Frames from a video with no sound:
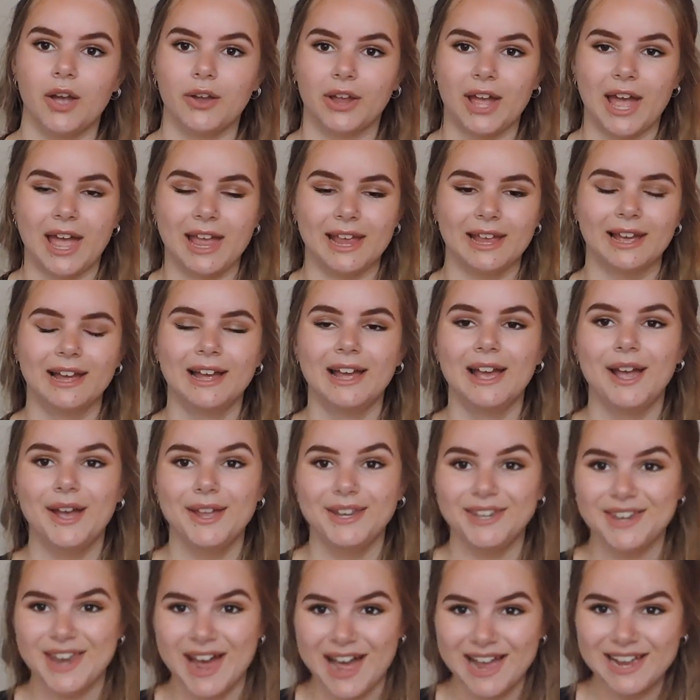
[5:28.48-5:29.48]
Okay,
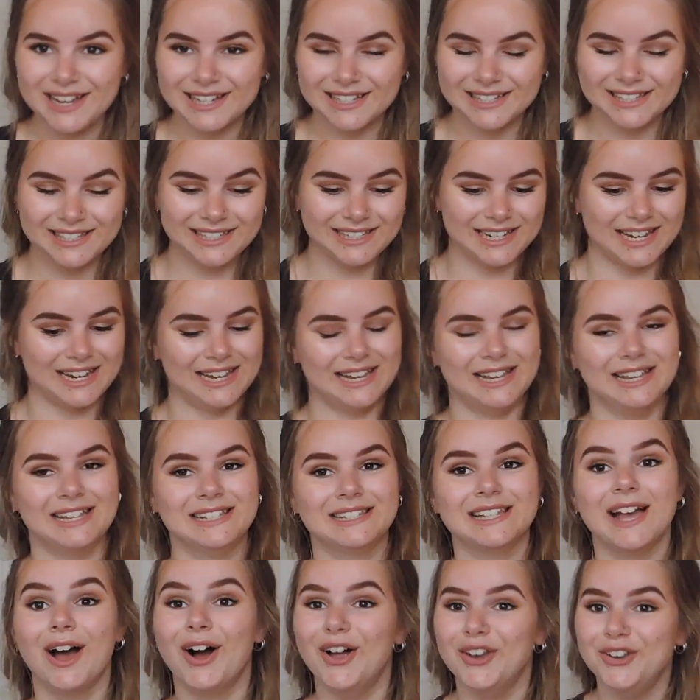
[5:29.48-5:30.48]
next
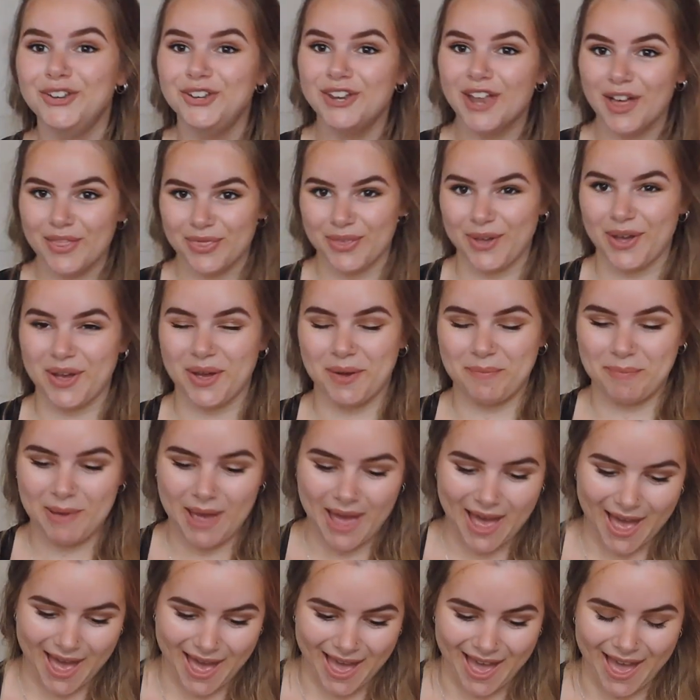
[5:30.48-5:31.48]
is another
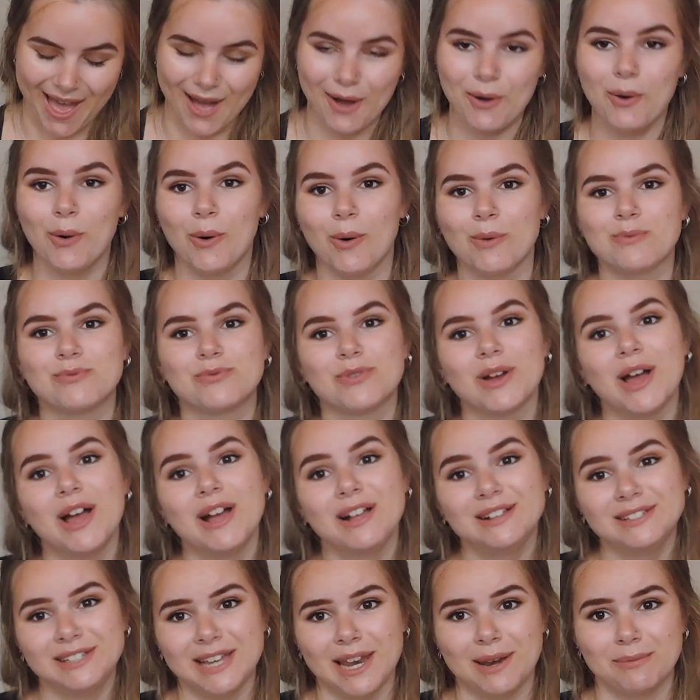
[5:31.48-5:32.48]
pair of
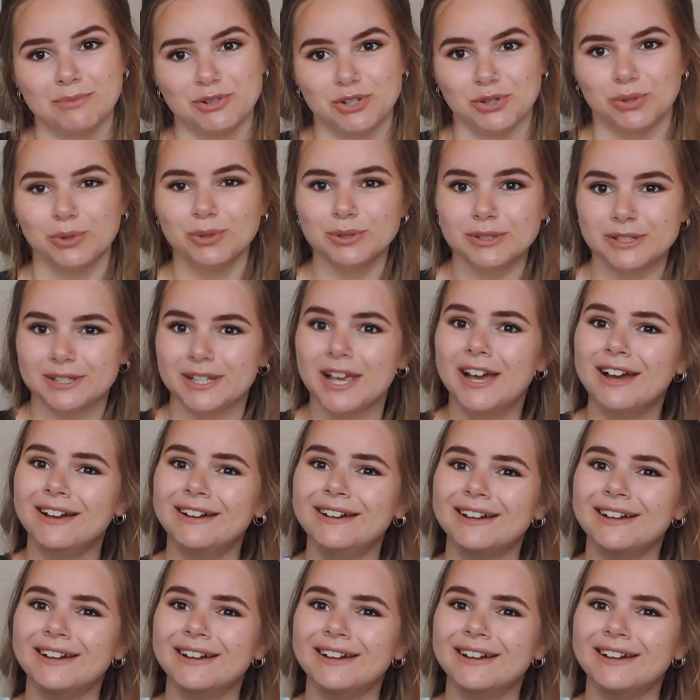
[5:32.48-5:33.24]
denim shorts.